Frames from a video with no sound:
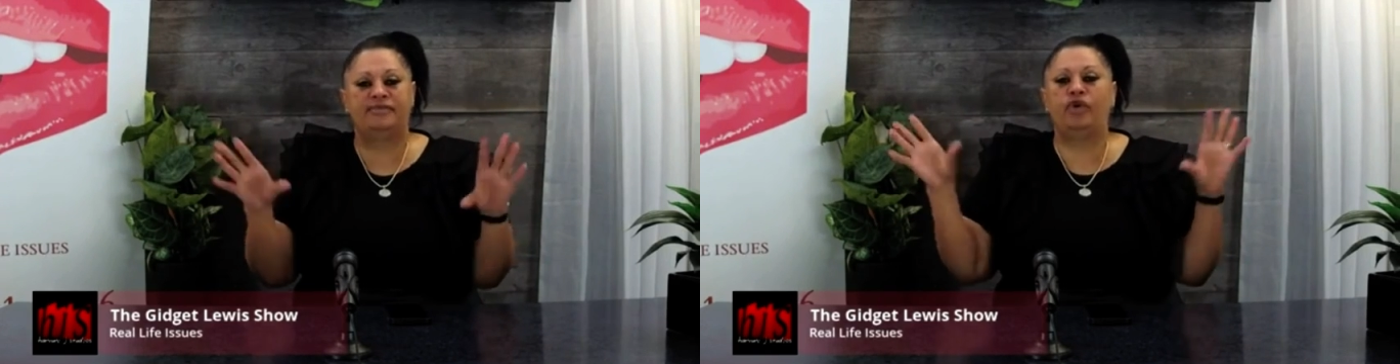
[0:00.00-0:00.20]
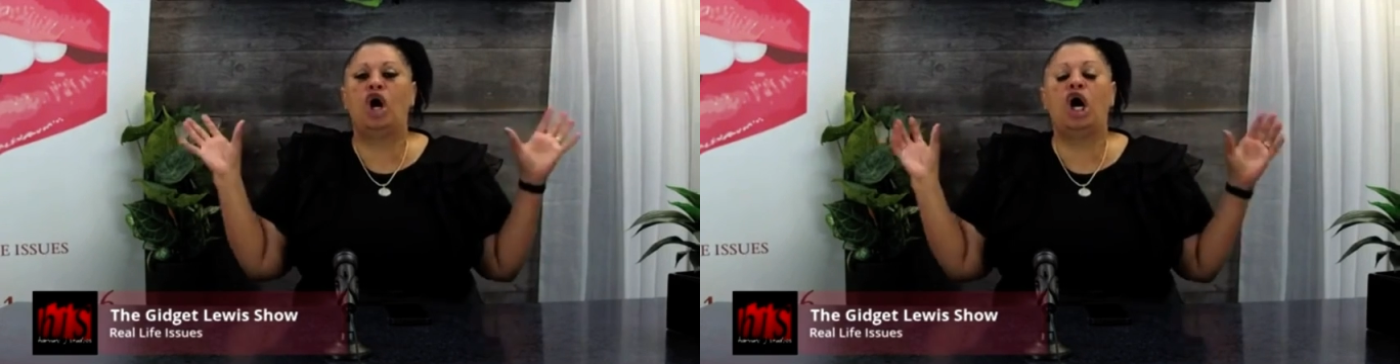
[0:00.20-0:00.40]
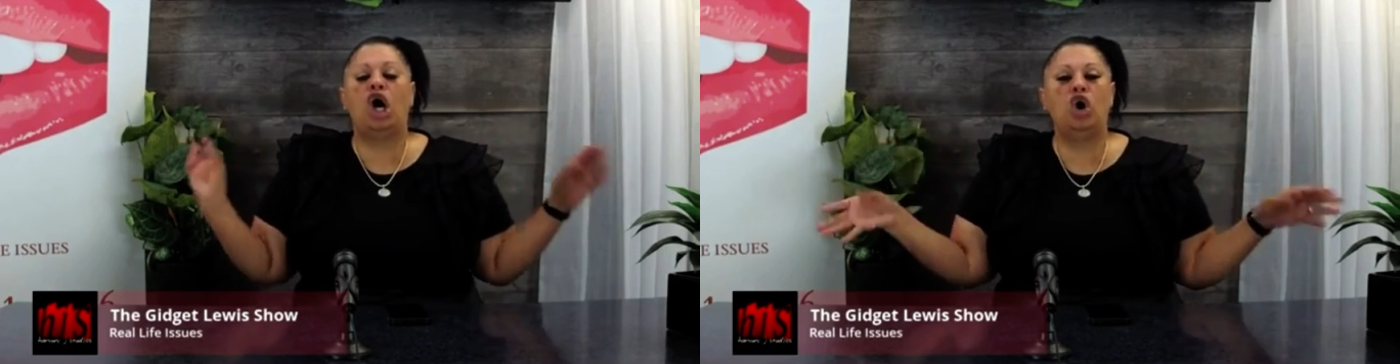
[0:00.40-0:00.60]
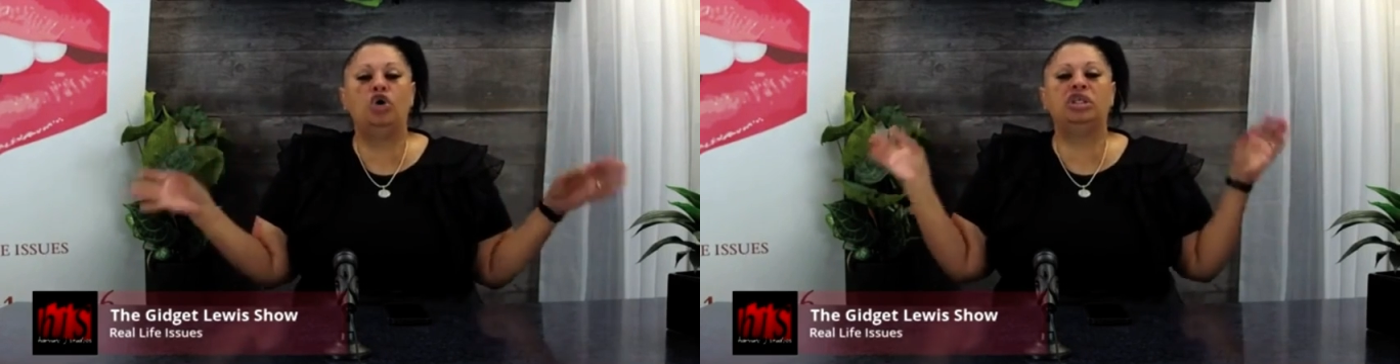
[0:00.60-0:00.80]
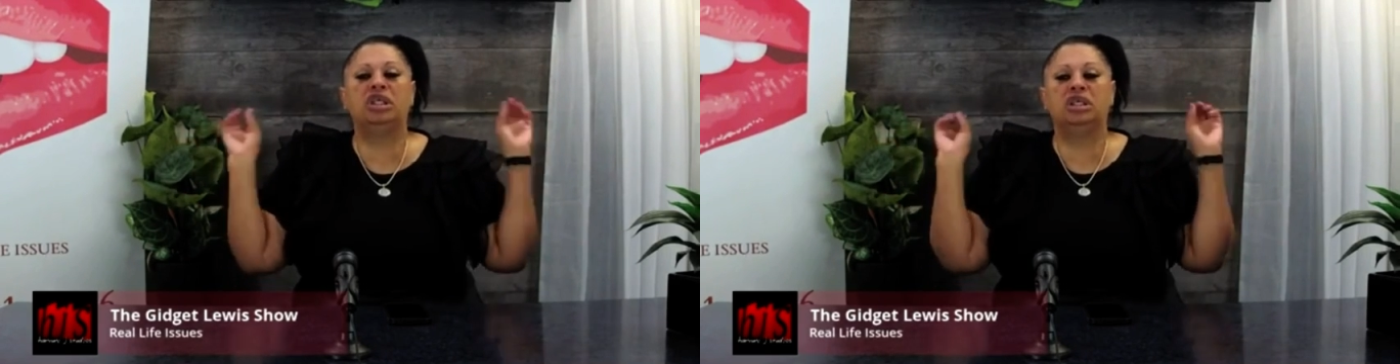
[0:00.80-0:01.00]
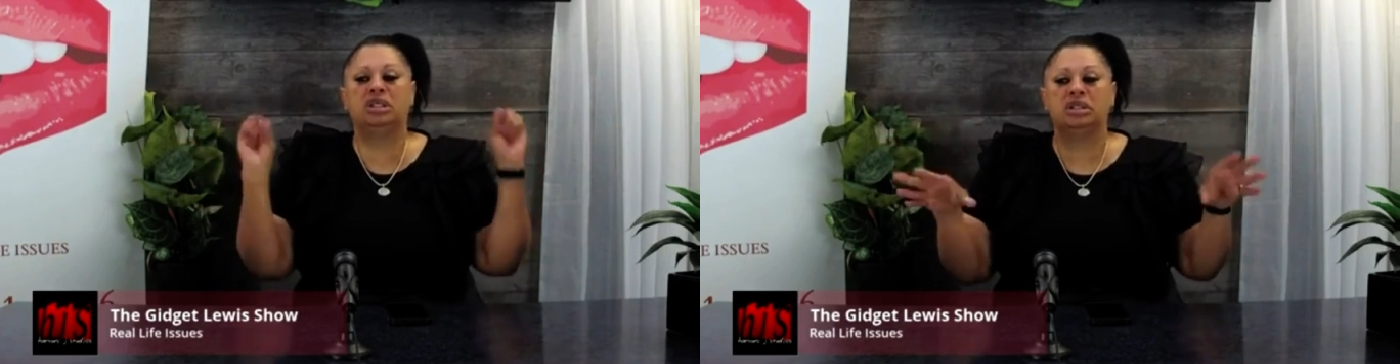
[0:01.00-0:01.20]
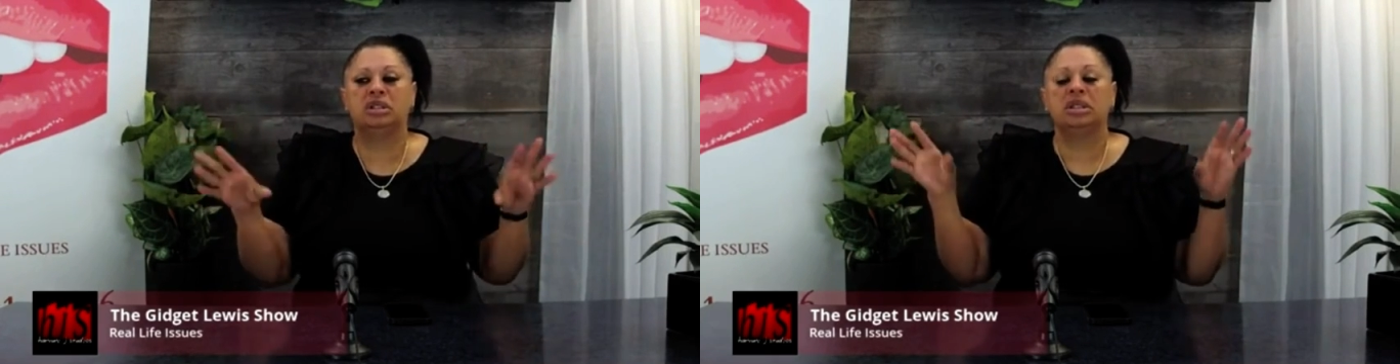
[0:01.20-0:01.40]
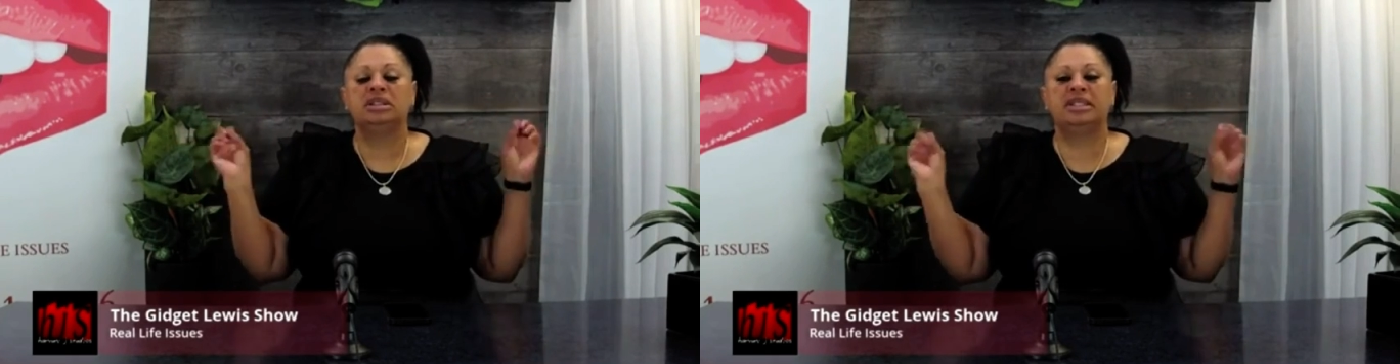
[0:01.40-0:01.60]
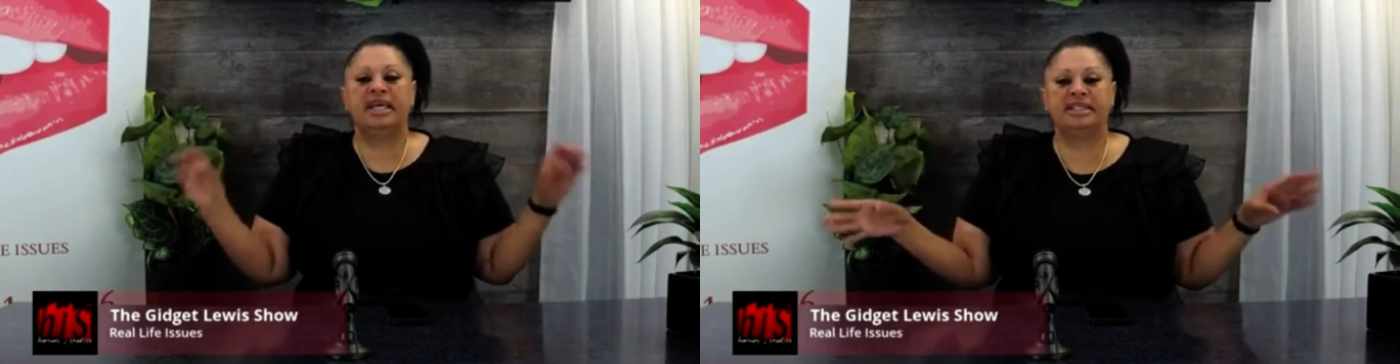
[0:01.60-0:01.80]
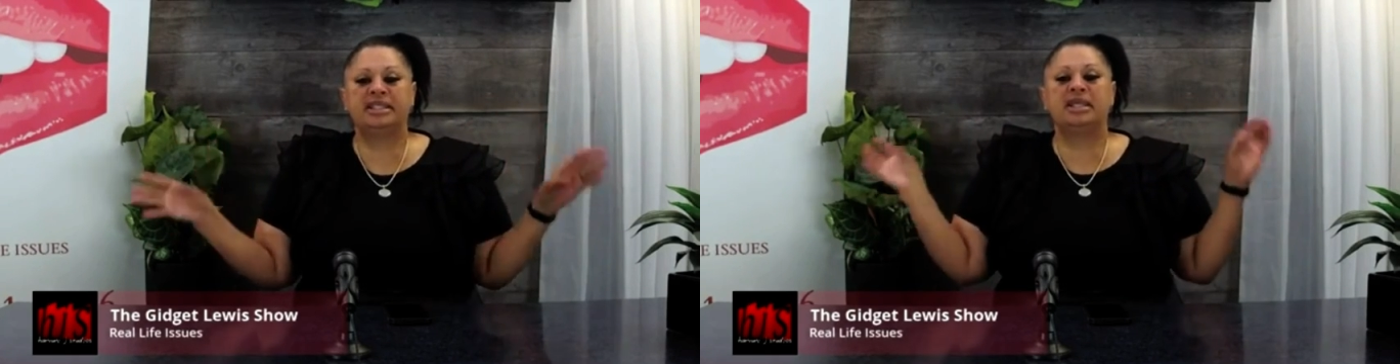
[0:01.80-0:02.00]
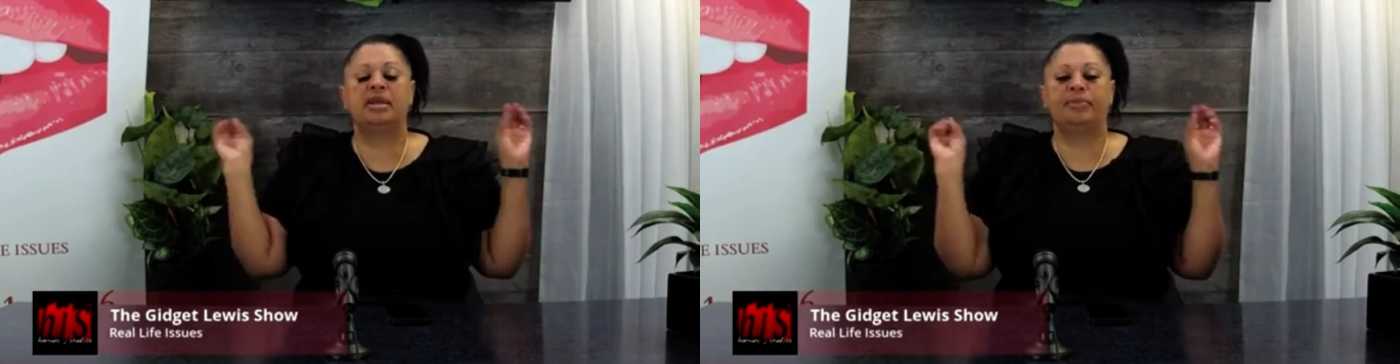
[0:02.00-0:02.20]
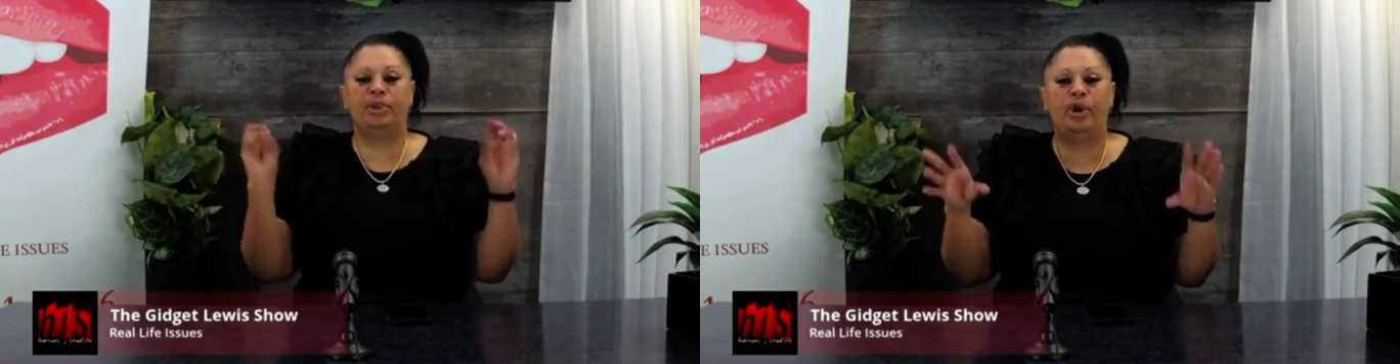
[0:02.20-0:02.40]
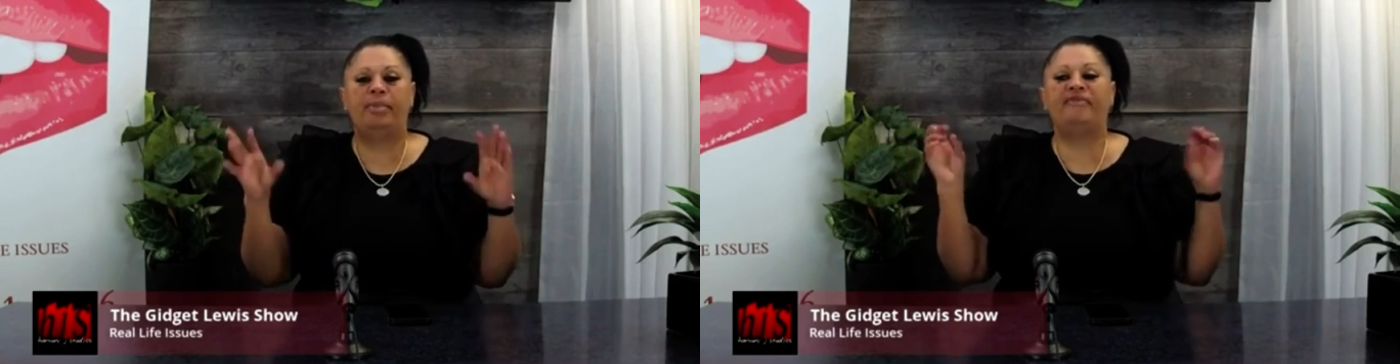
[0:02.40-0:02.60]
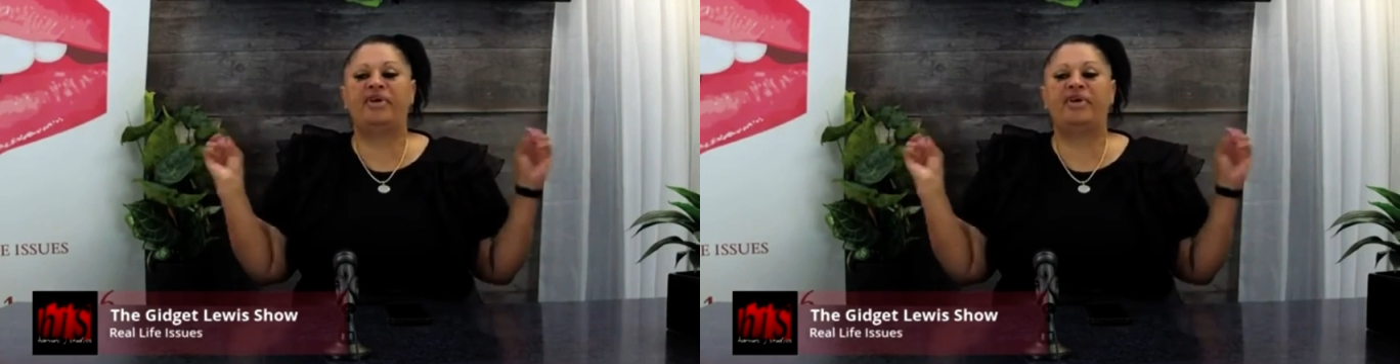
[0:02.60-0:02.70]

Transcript: For a whole year, Texas unemployment